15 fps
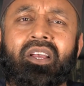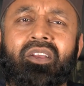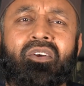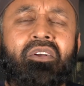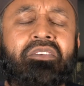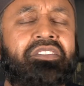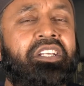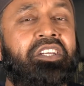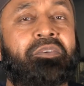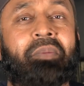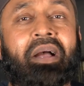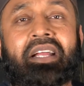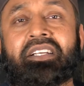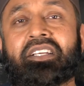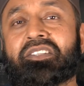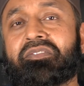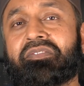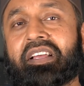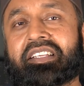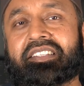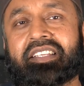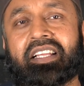constant reminders of
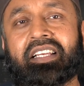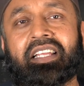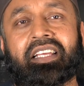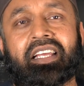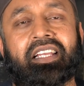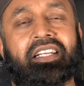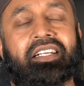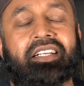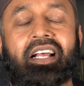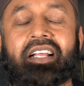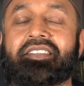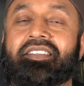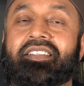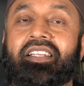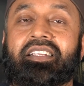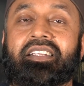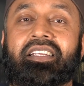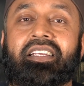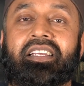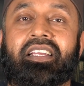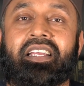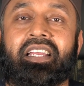excelling and enhancing
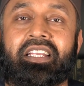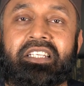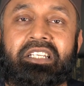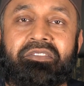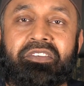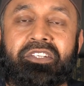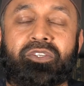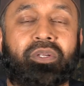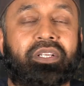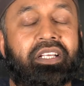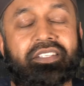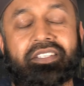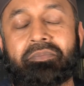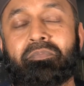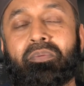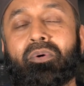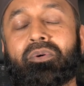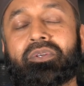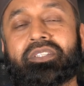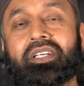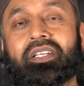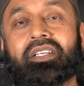individual is
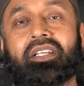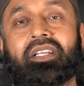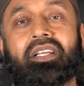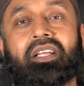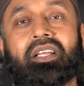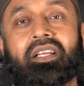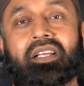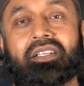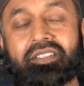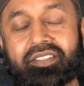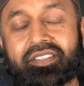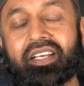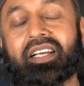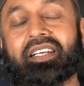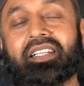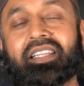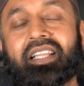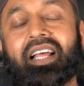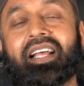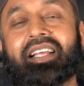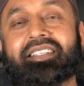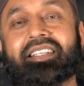important.
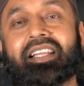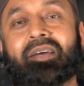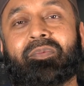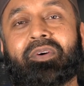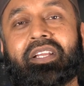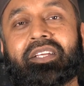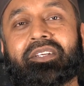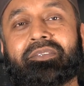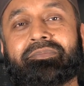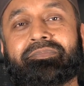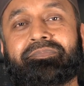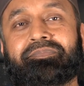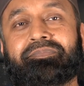Jazakallah. Assalamu alaikum.